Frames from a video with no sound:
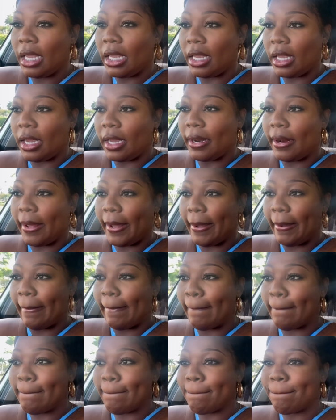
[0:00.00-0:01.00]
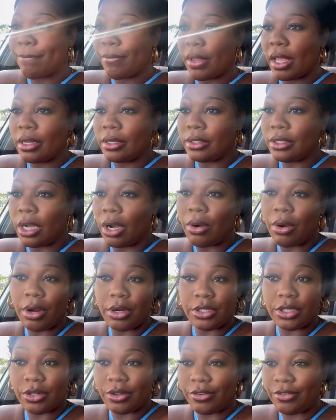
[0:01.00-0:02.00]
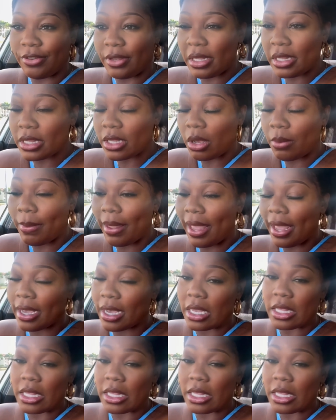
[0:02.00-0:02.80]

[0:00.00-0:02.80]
and um, don't hurt your feet so bad.